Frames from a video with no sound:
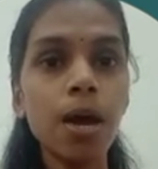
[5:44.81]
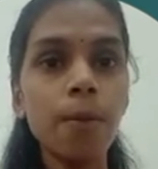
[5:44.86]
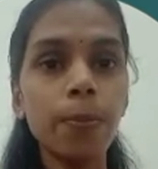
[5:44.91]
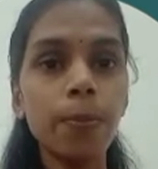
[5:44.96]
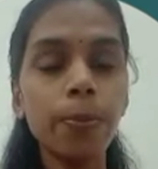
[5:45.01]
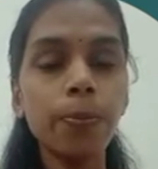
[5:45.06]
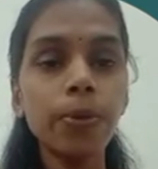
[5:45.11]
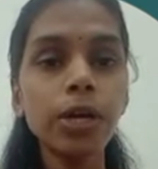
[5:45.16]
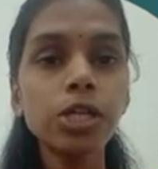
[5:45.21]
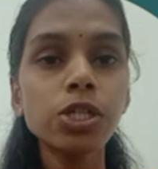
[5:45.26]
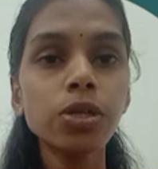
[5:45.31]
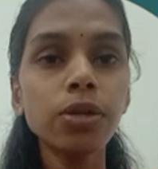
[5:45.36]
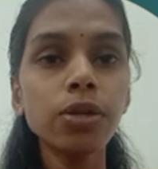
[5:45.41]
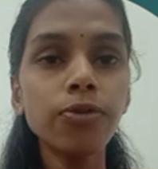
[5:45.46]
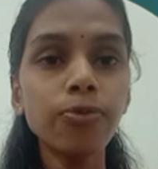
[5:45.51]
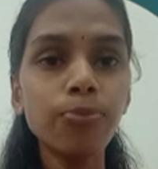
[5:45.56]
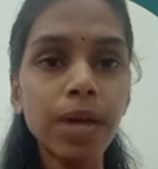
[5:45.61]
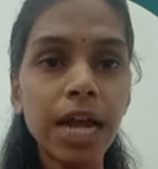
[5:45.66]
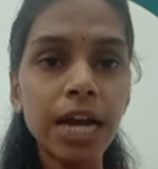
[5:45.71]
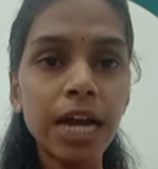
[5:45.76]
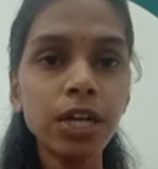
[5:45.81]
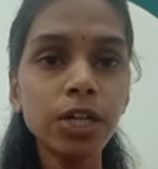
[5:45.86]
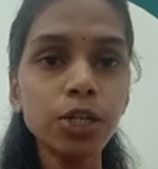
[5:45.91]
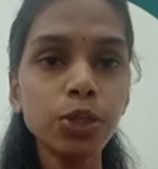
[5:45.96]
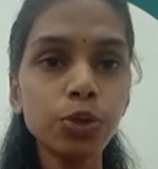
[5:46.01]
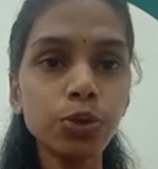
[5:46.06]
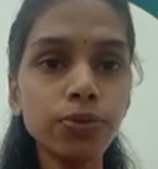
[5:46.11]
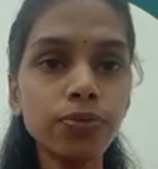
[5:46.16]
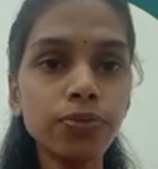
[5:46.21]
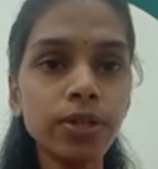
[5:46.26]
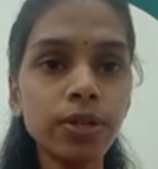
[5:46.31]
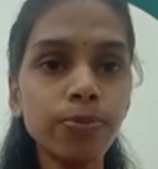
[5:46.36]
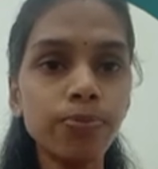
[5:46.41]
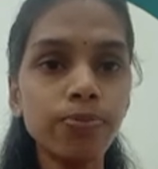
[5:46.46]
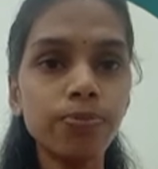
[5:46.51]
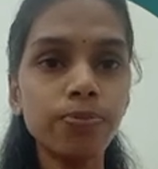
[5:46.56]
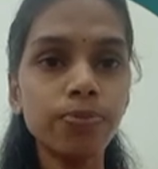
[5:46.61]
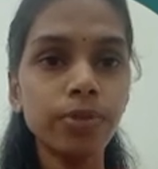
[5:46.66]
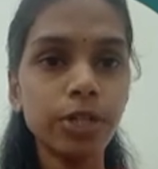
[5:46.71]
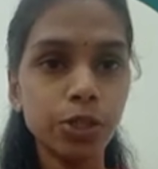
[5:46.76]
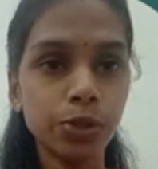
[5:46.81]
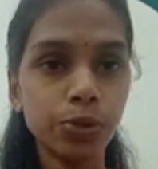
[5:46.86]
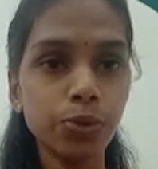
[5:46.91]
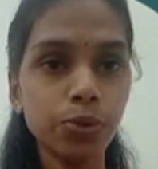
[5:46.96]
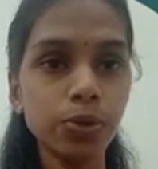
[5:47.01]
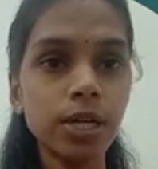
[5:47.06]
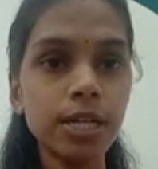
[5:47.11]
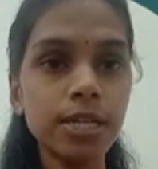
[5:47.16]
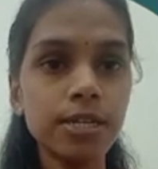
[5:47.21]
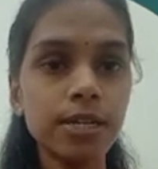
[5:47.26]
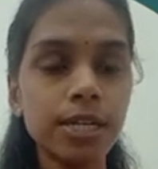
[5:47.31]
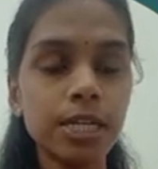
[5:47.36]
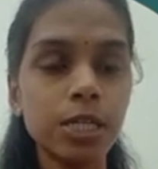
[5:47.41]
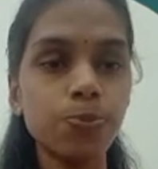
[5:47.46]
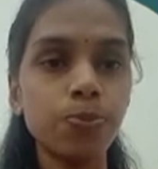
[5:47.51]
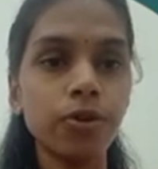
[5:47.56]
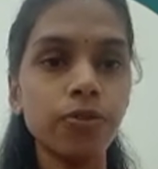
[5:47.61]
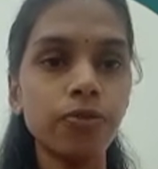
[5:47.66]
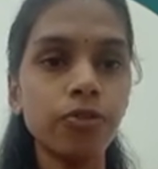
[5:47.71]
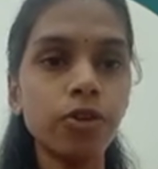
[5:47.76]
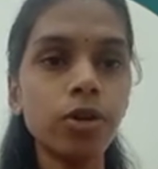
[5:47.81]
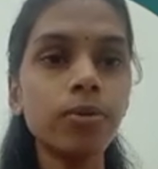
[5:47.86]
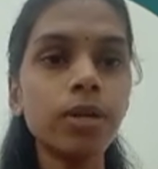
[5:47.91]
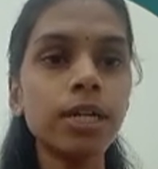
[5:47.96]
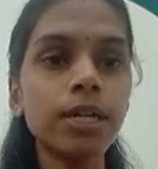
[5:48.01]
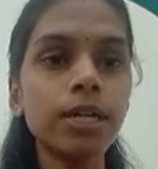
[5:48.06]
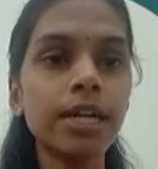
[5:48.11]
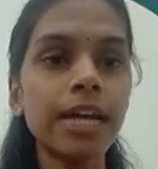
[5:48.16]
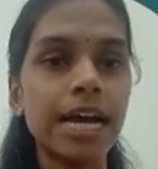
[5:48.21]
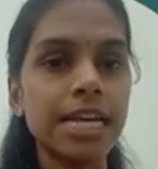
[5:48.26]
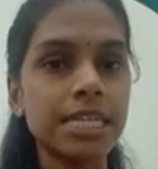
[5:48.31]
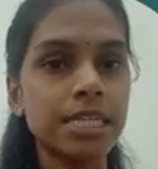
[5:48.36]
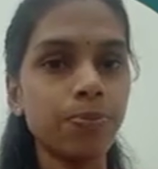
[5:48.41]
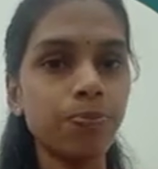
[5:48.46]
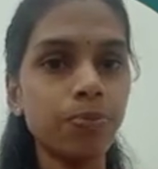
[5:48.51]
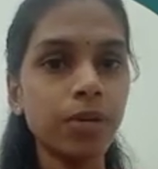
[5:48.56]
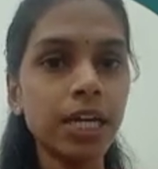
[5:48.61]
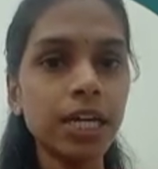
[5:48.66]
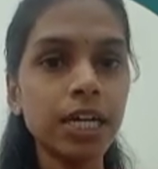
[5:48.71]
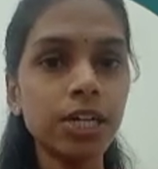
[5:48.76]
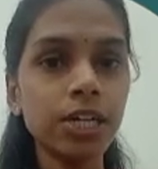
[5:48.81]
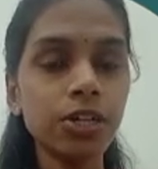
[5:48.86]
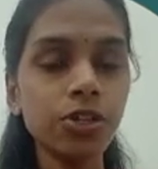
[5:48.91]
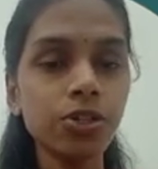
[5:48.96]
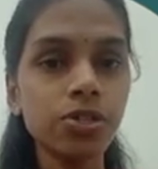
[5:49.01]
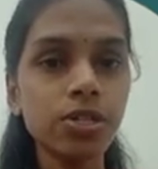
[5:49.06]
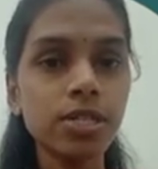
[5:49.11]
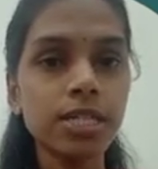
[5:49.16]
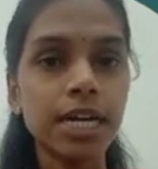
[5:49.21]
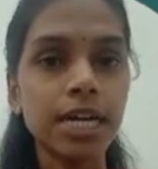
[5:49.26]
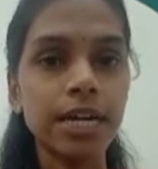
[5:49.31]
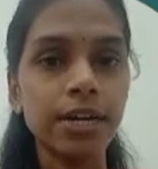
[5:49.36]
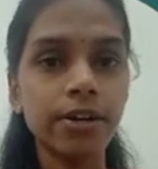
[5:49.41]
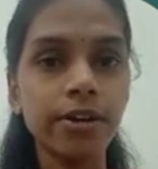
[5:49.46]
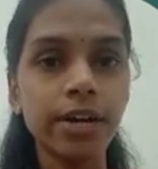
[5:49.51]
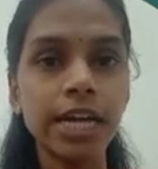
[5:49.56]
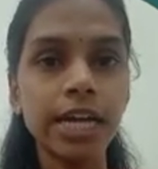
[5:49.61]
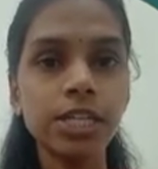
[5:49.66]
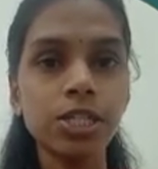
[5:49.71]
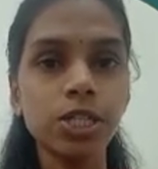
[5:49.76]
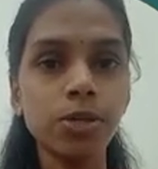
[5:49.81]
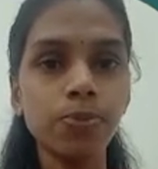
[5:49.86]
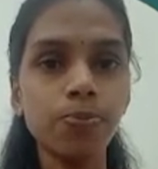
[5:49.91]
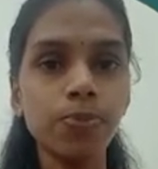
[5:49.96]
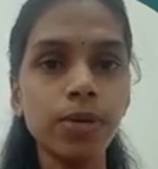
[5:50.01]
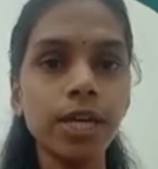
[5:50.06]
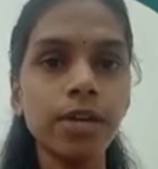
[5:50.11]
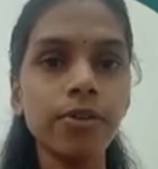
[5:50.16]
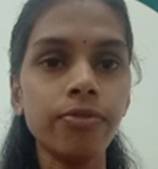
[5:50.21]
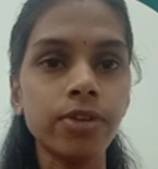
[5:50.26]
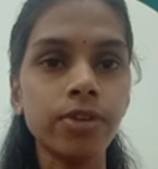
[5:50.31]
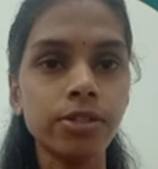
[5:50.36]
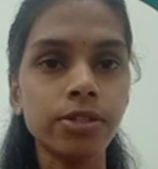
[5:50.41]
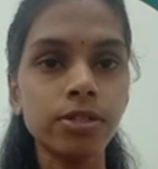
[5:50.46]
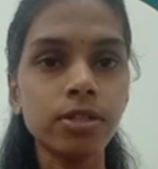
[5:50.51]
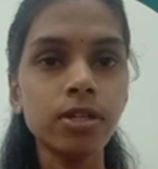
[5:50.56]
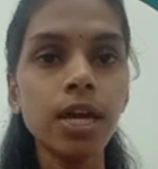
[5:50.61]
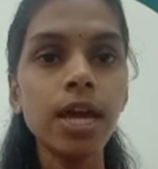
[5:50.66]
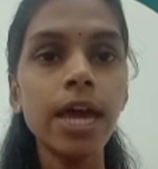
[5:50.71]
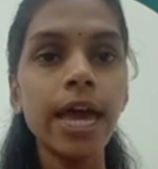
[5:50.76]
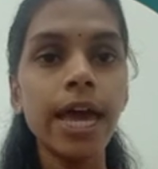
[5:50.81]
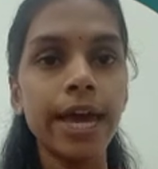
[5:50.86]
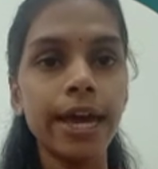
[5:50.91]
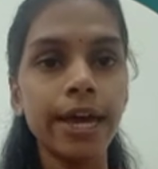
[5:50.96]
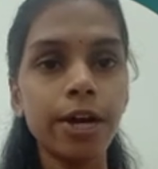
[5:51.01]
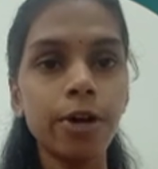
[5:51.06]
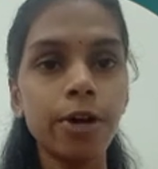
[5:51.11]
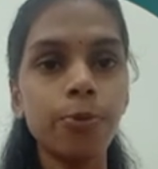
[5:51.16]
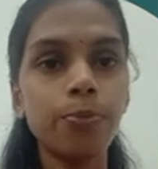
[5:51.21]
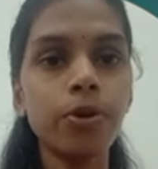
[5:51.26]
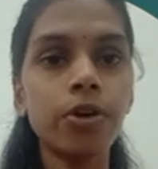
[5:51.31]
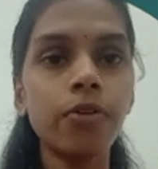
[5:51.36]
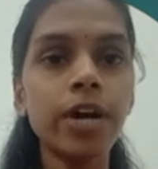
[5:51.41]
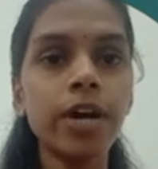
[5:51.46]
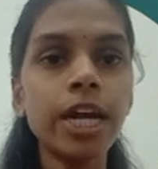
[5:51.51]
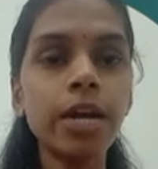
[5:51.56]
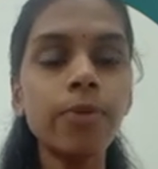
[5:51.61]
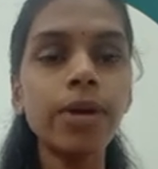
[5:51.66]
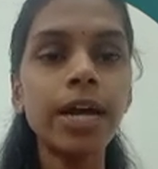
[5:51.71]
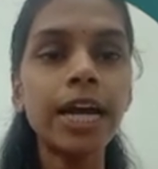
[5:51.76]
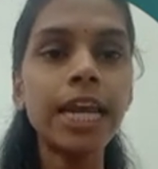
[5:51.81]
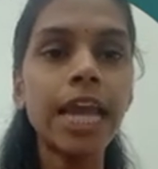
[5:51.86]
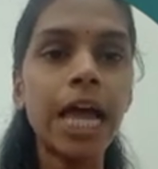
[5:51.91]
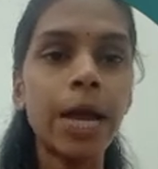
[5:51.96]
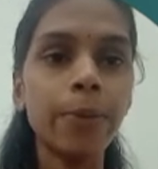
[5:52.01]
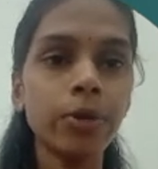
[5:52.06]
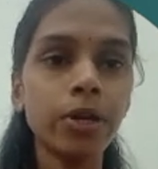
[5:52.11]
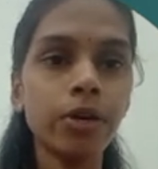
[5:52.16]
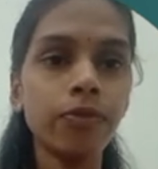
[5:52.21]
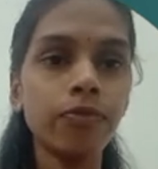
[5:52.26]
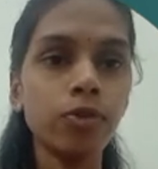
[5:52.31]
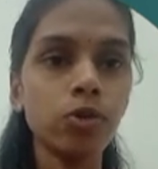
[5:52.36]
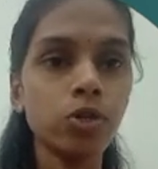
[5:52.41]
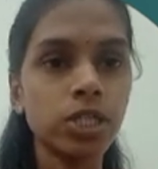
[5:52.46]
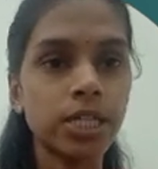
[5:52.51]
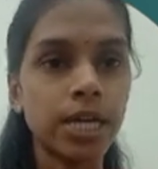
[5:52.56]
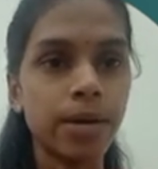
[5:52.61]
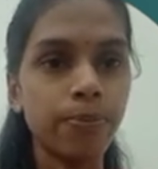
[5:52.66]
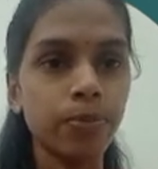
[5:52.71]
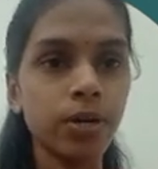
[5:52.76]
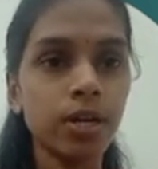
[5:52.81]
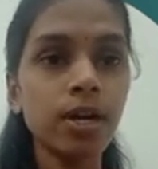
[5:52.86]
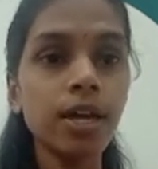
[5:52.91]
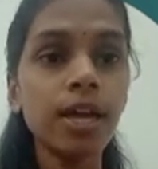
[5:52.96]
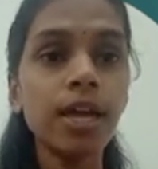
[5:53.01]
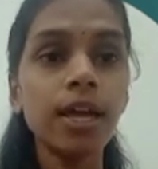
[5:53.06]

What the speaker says: Preparation of plant tissue for tissue culture is performed under aseptic conditions under HEPA filtered air provided by a laminar flow chamber.